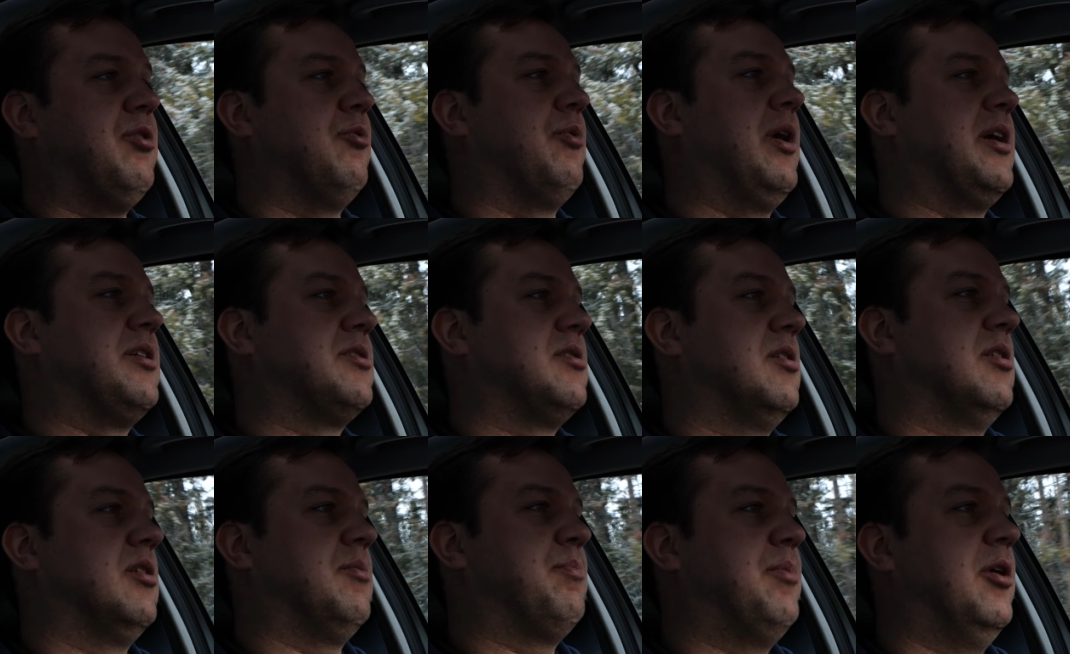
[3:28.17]
the rest
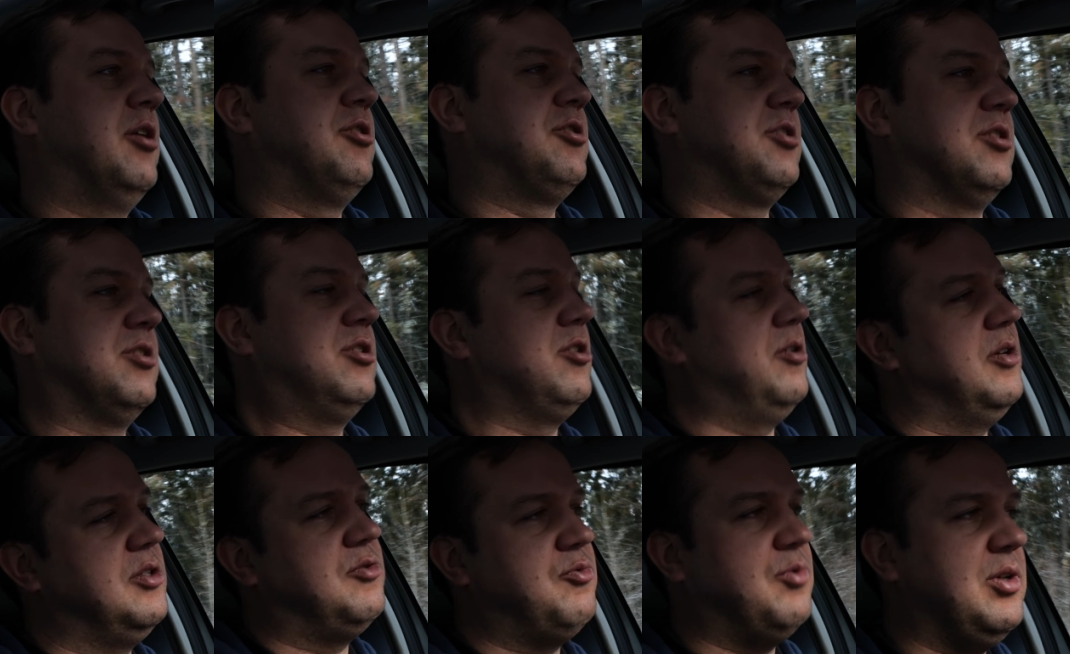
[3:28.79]
of the purchase.
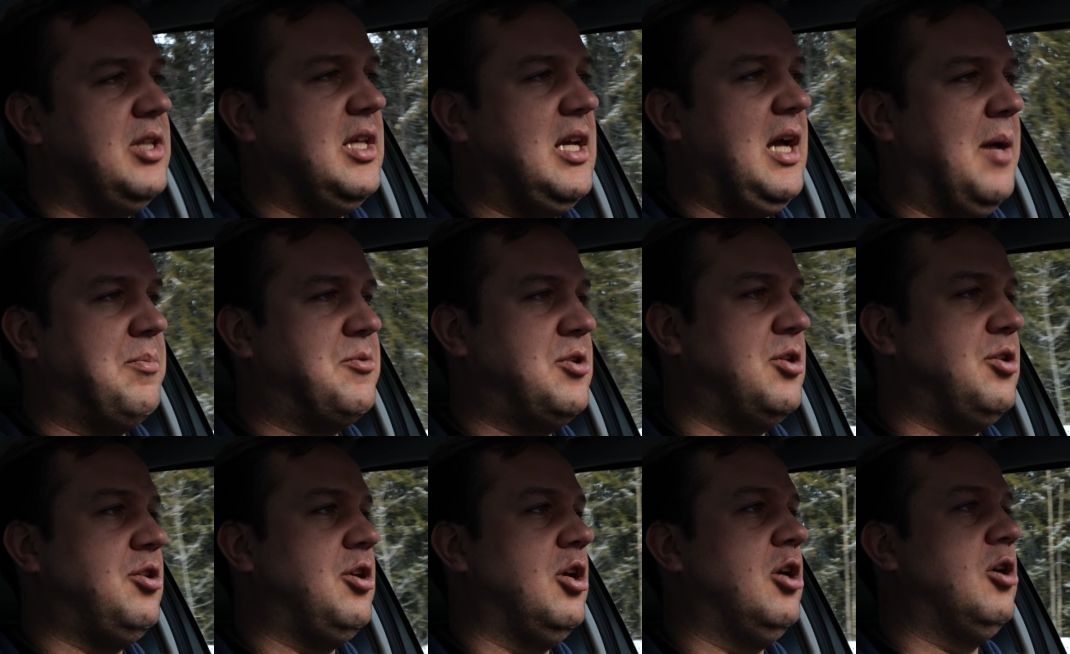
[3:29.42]
So it's really up
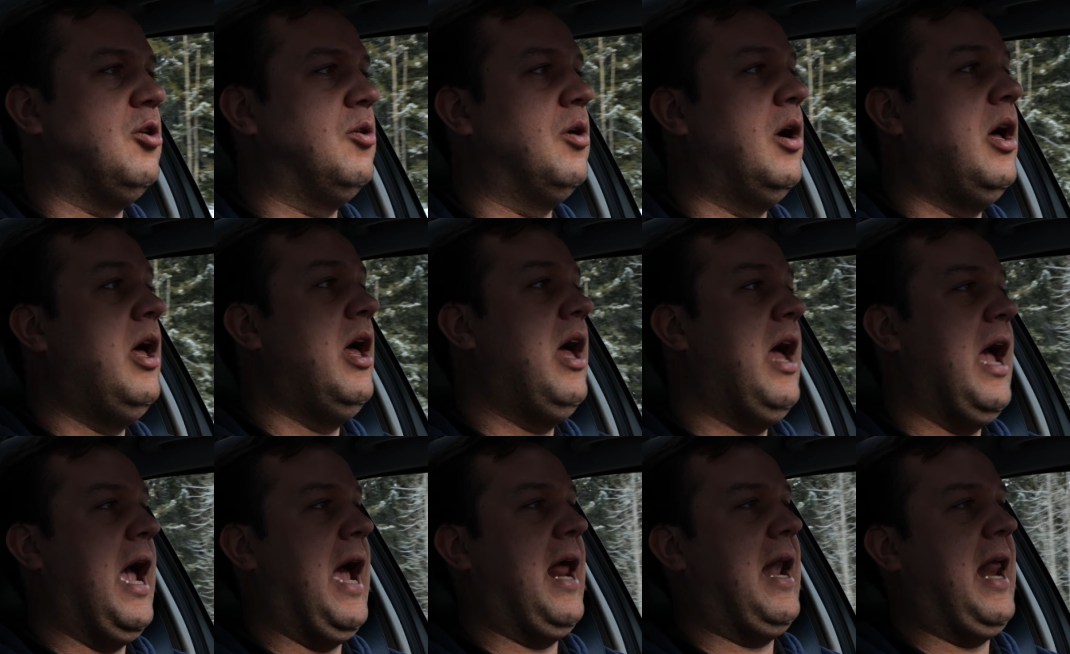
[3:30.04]
to you
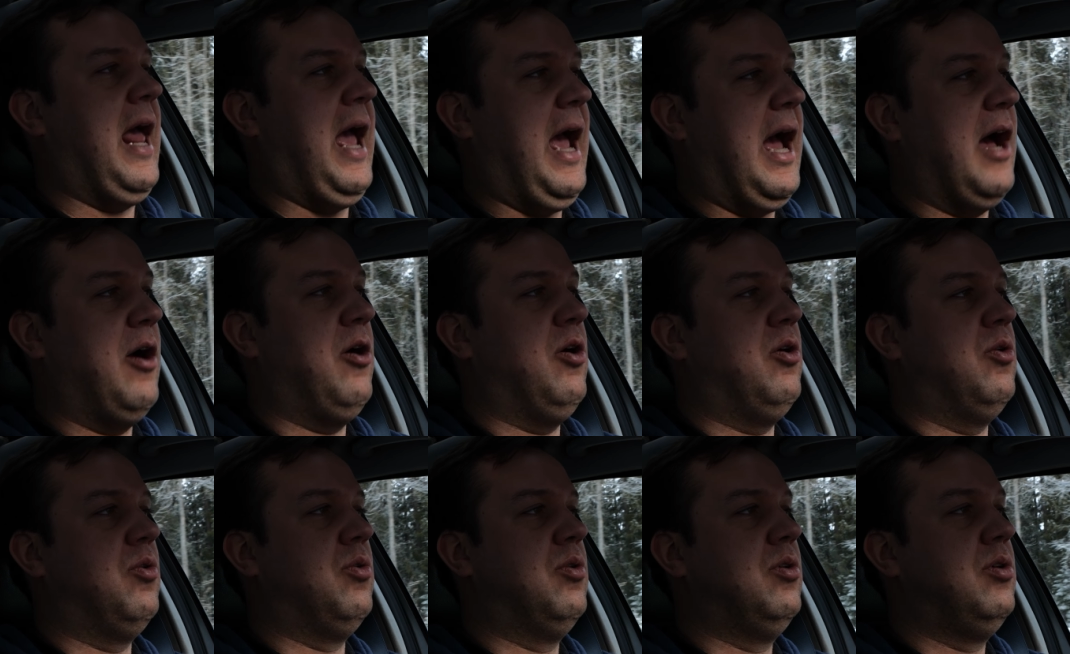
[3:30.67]
and
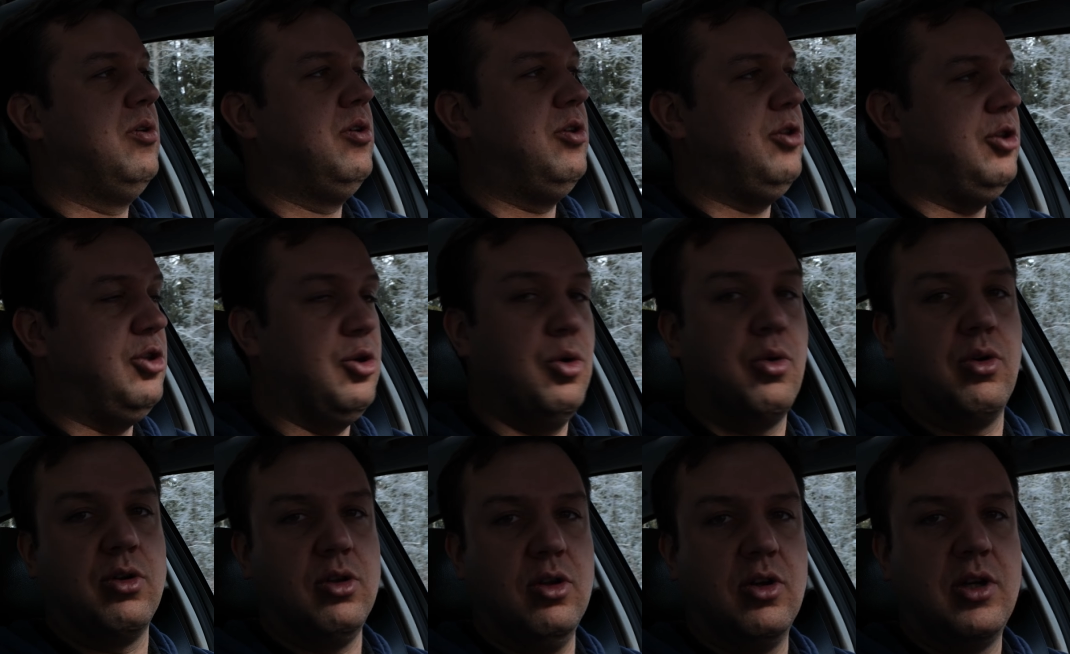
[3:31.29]
how
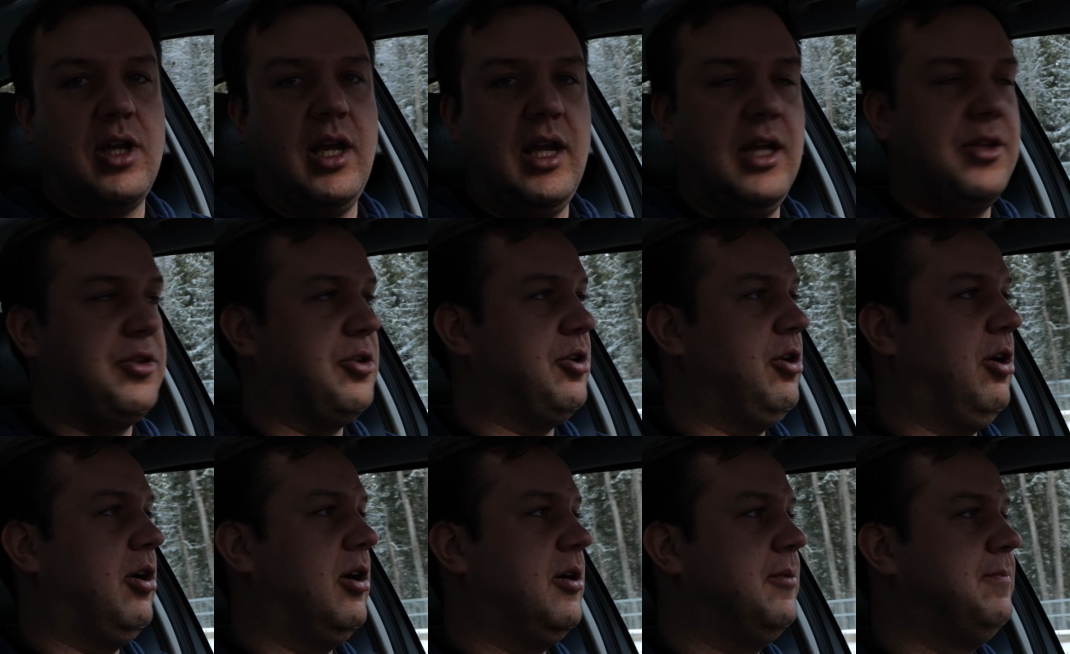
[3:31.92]
you're looking at the
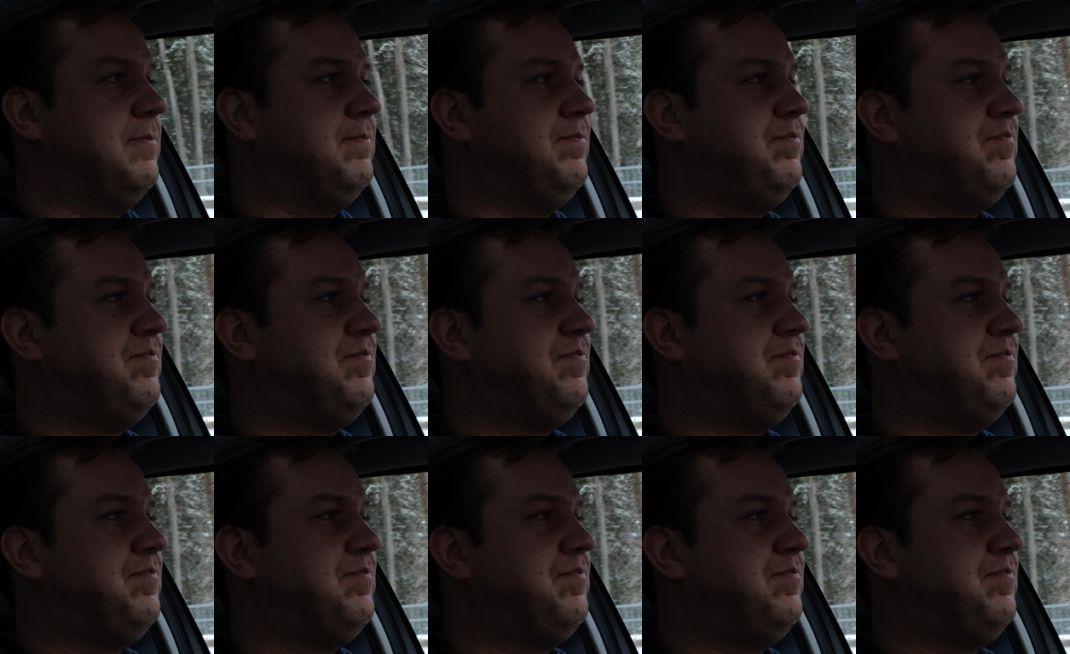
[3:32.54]
car.